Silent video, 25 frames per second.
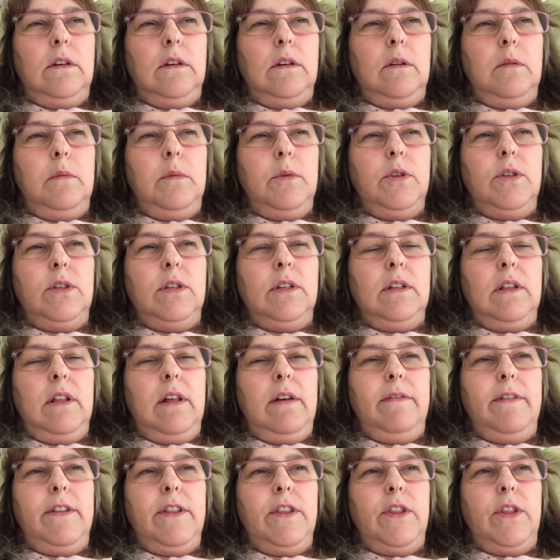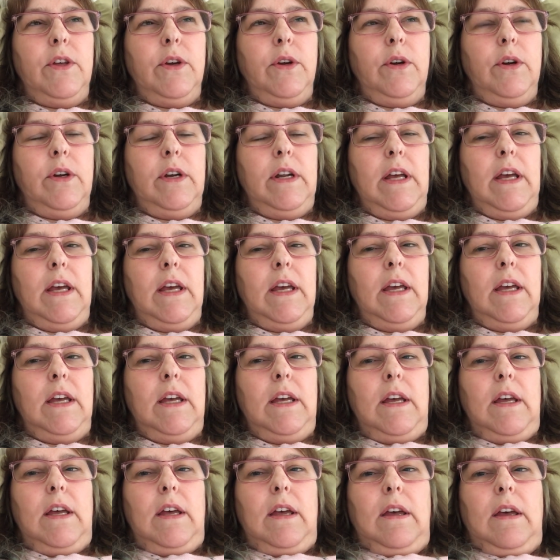almost 11:30
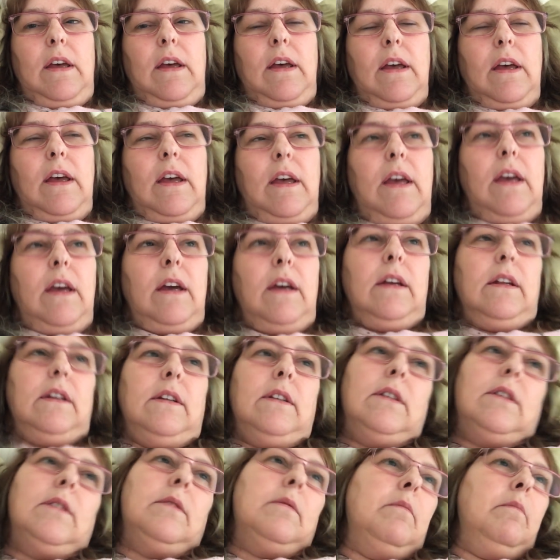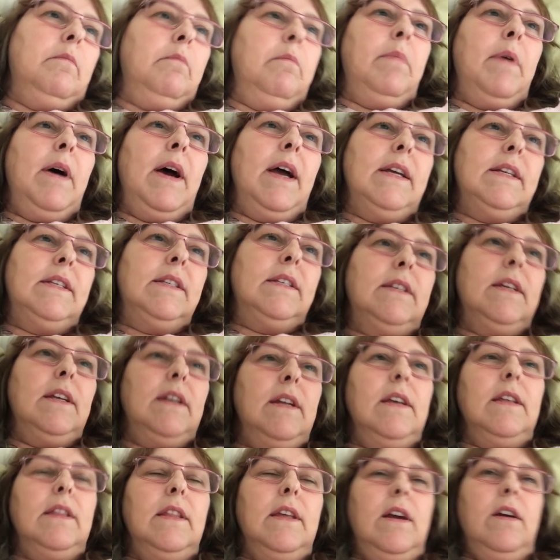and by
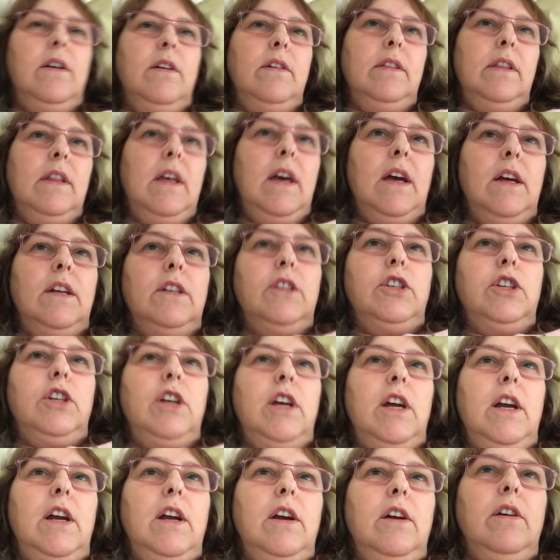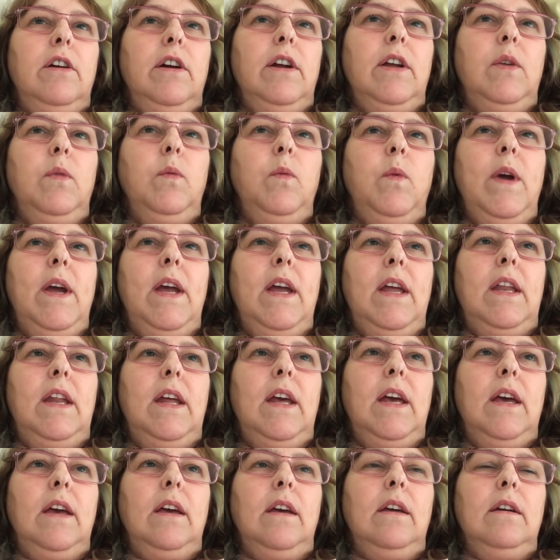sitting there in that chair and
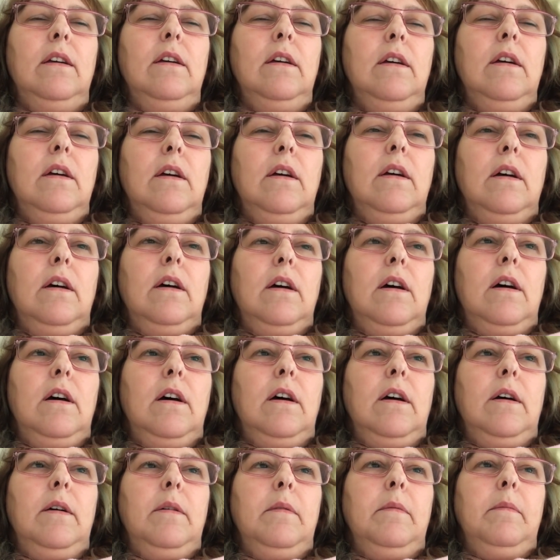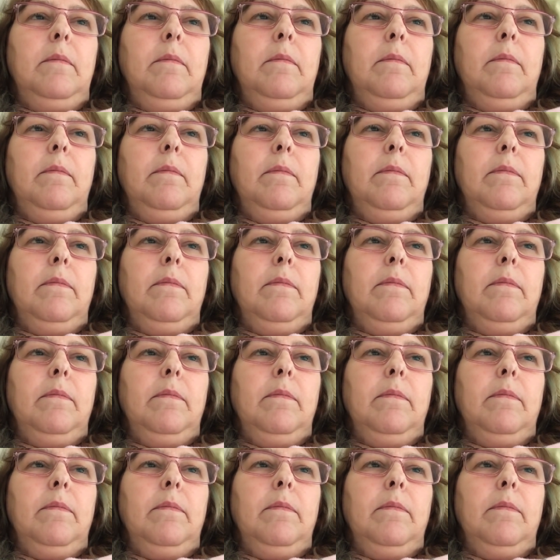waiting um,